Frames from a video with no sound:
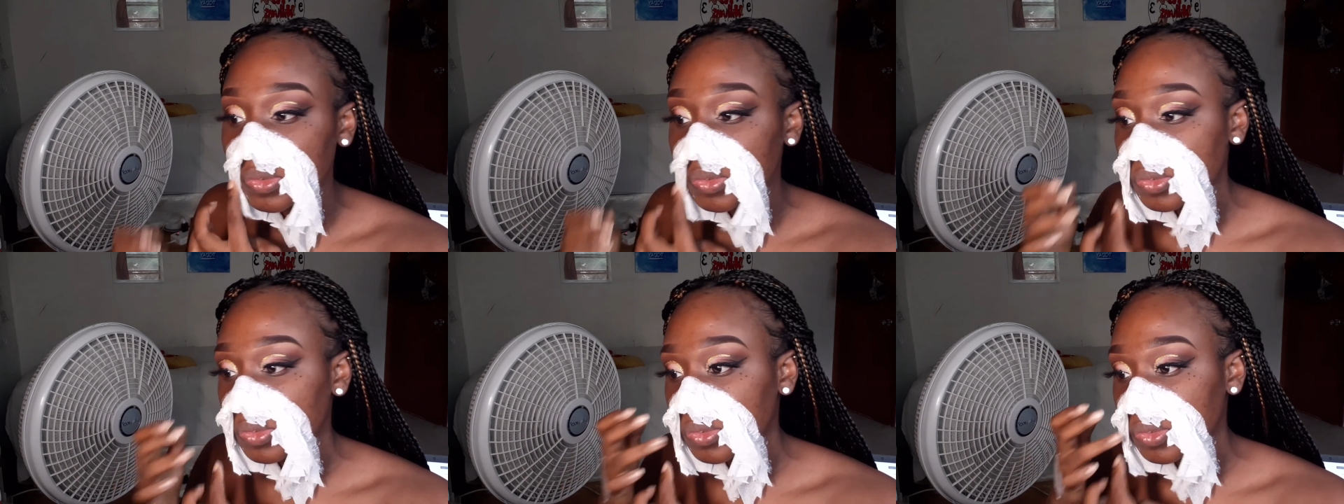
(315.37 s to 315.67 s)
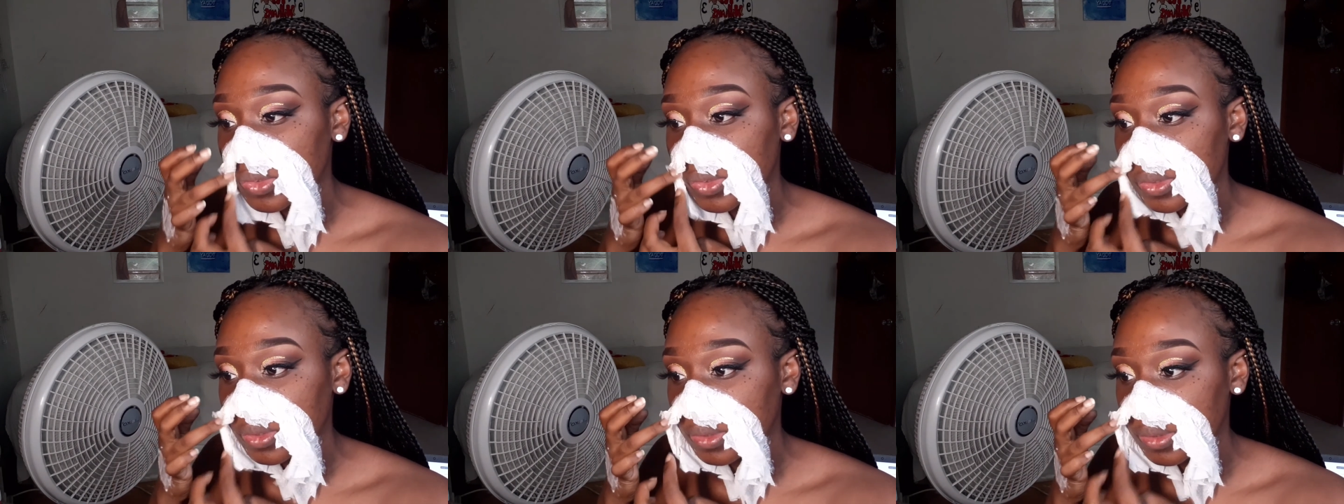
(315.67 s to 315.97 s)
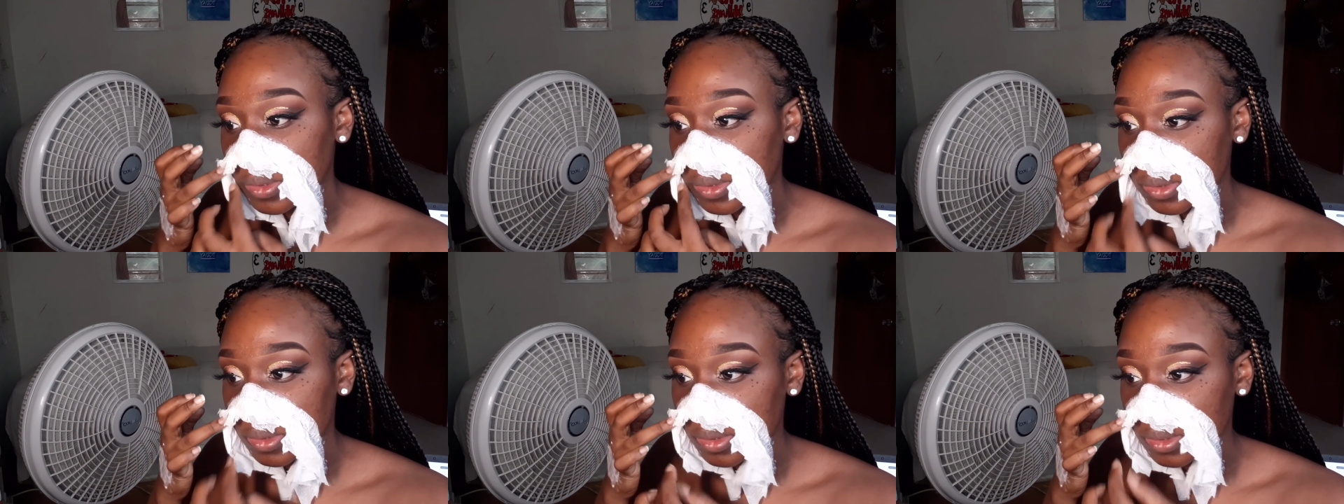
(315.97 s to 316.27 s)
So you can
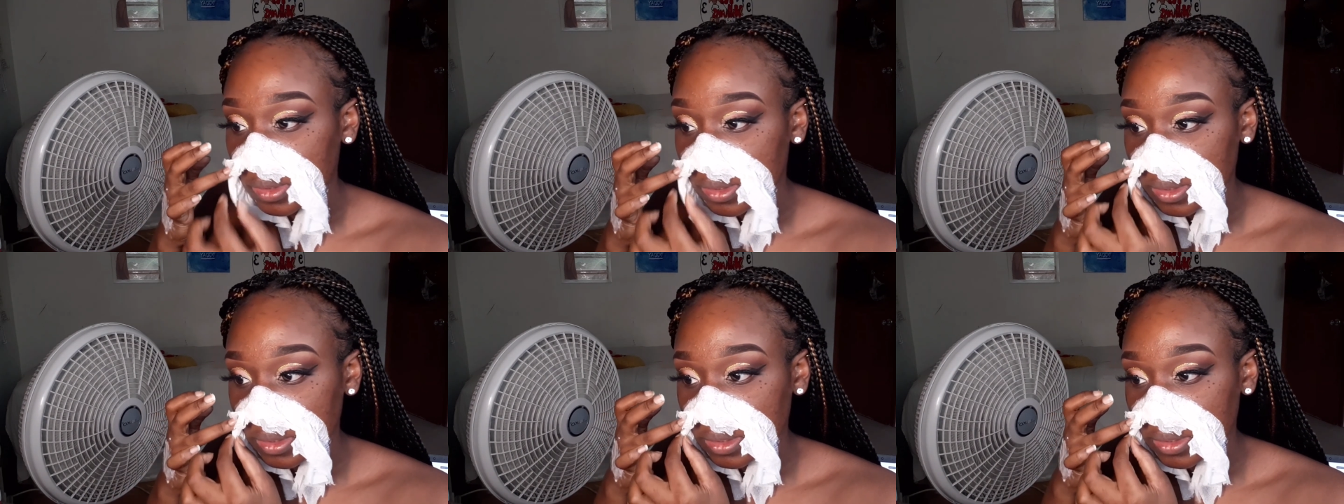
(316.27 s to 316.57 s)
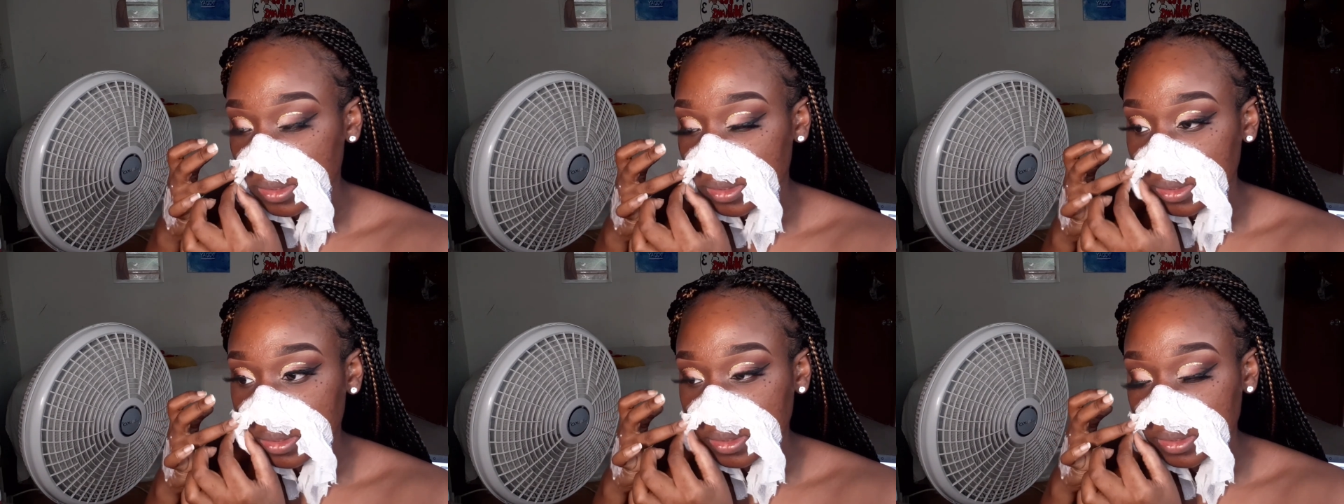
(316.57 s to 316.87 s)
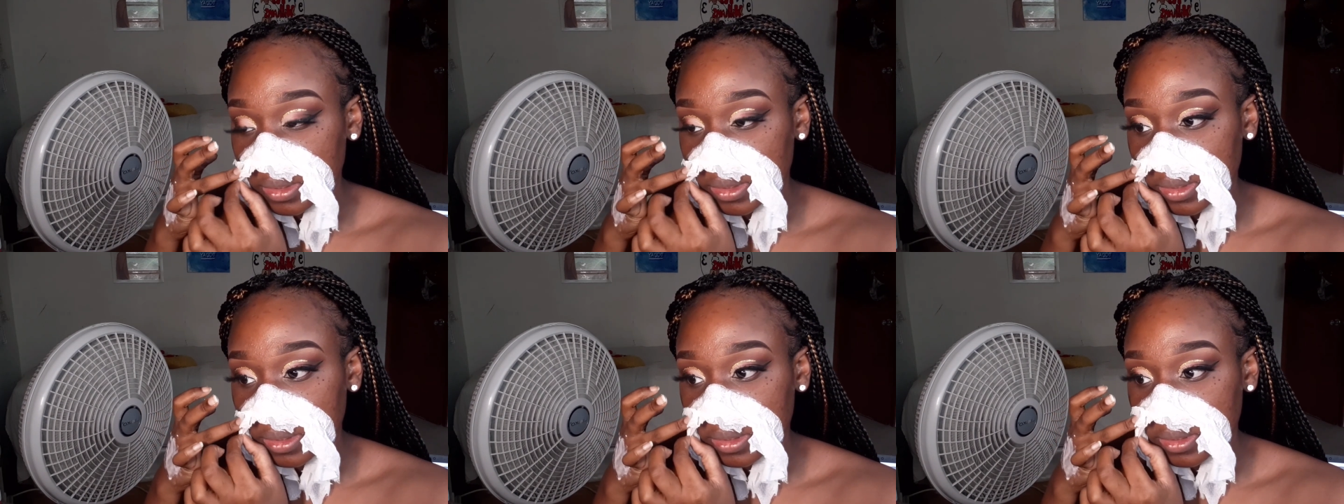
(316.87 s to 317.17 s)
see right there,
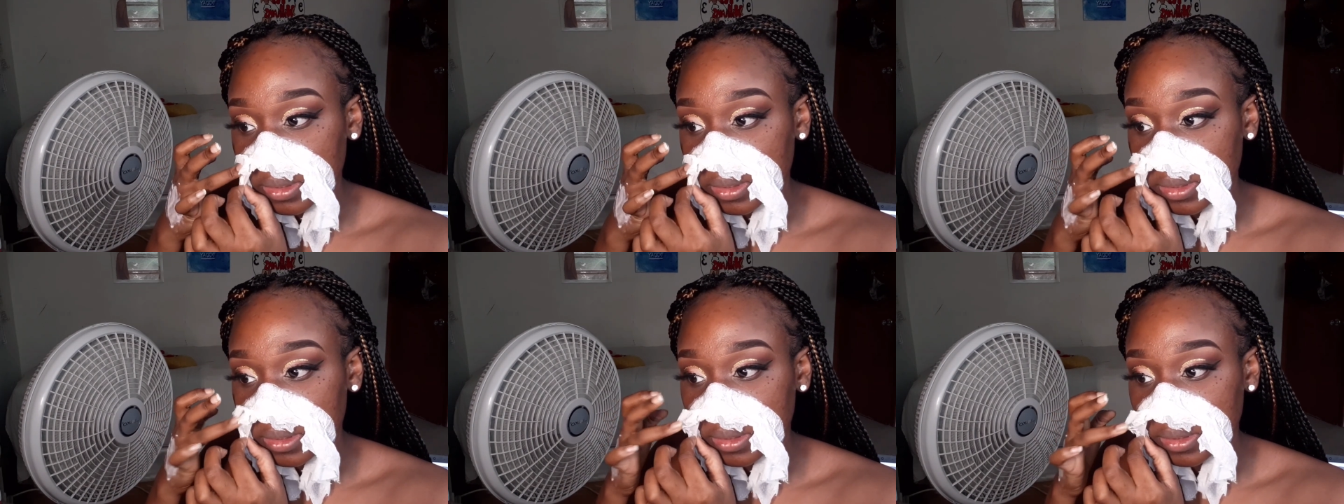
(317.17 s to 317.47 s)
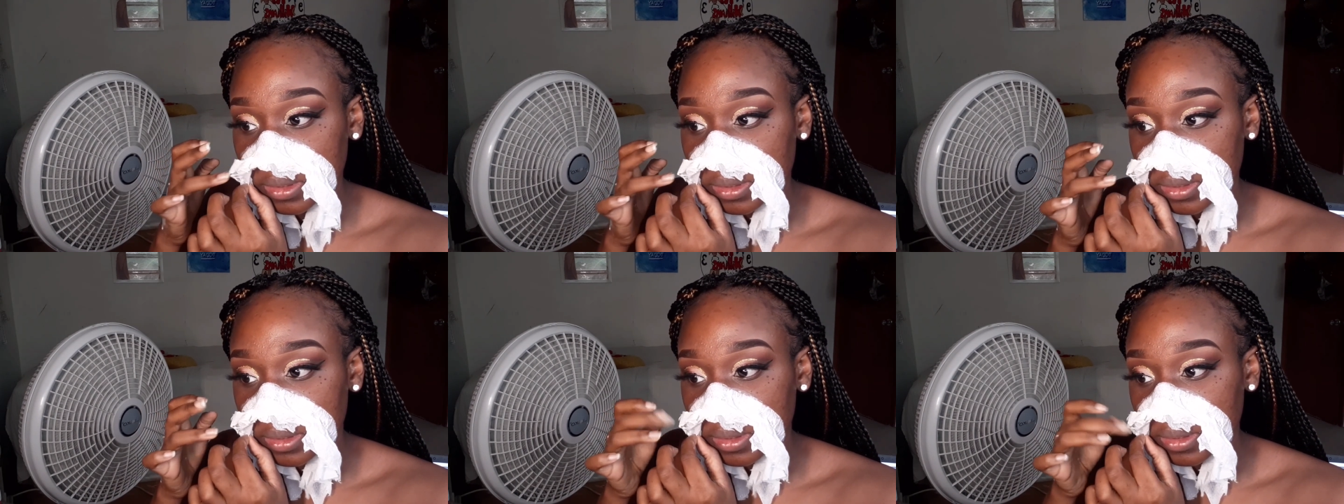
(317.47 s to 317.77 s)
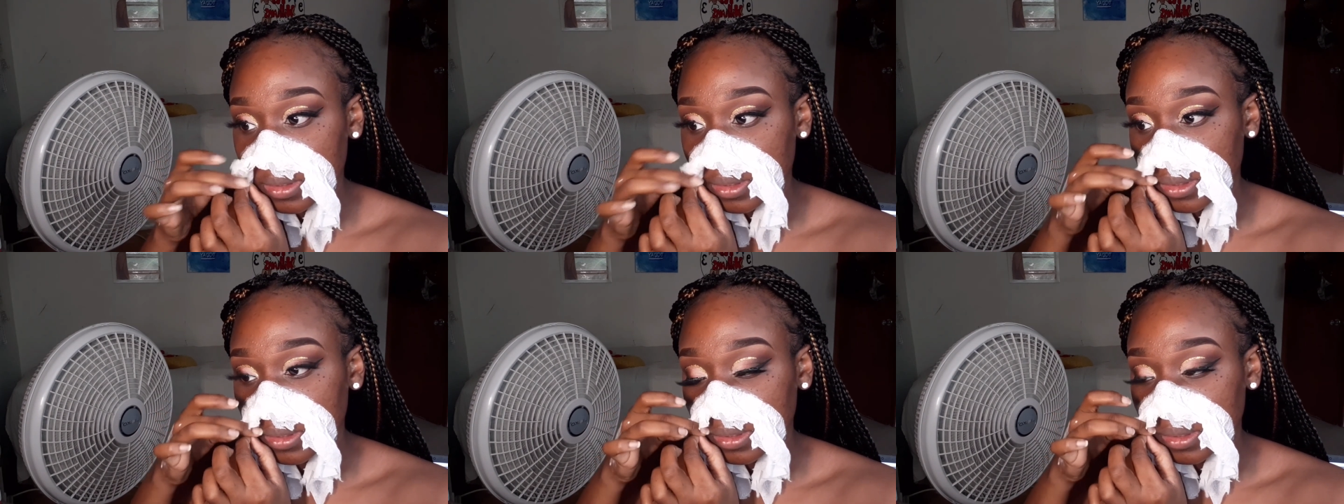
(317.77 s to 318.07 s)
I'm pinching
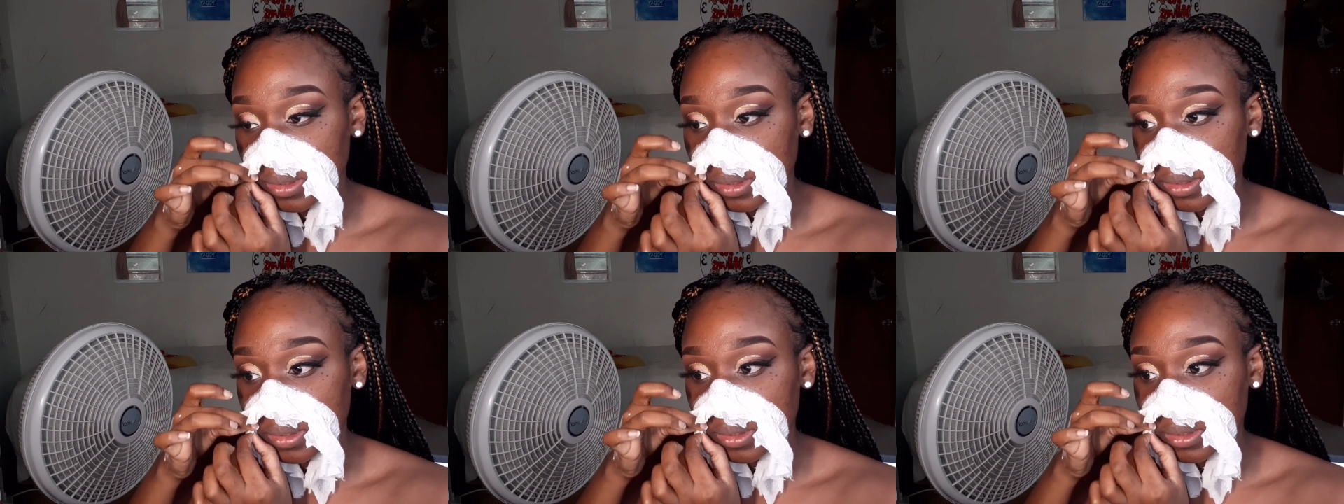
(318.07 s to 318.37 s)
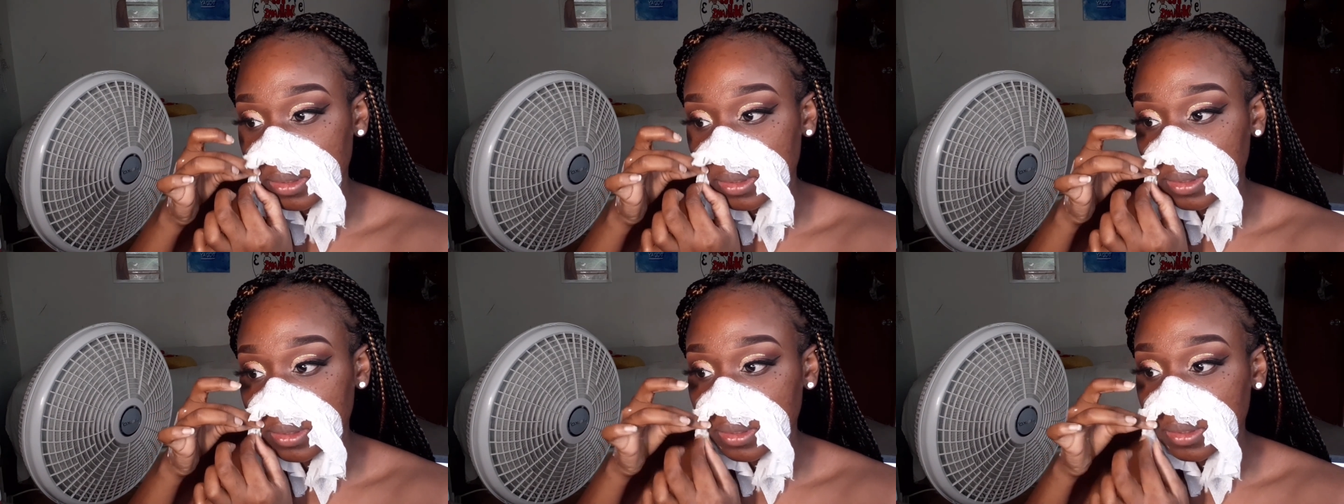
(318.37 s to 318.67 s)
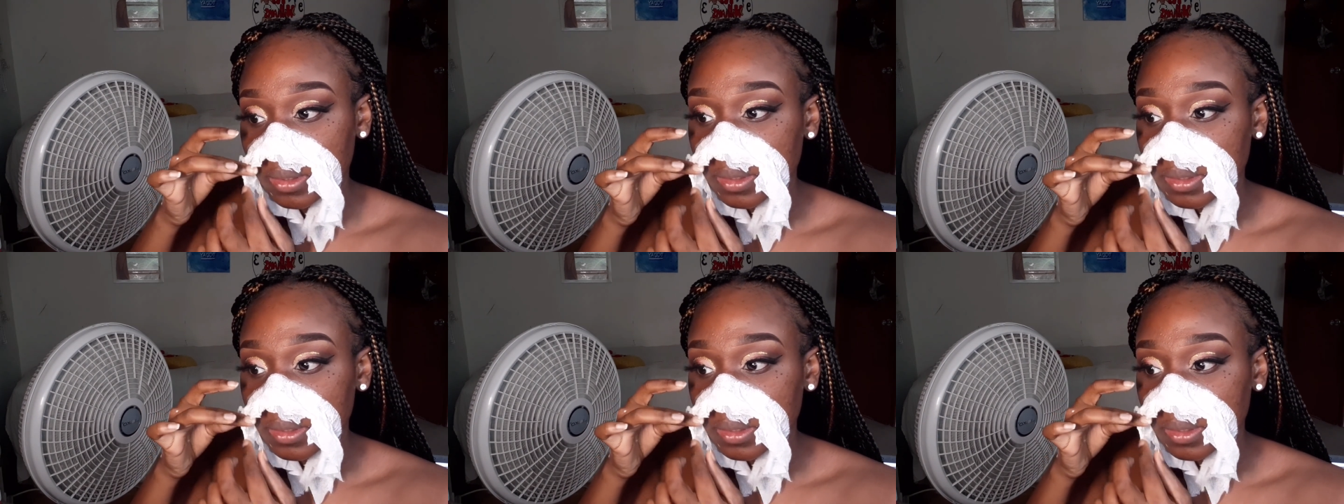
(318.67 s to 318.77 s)
together the tissue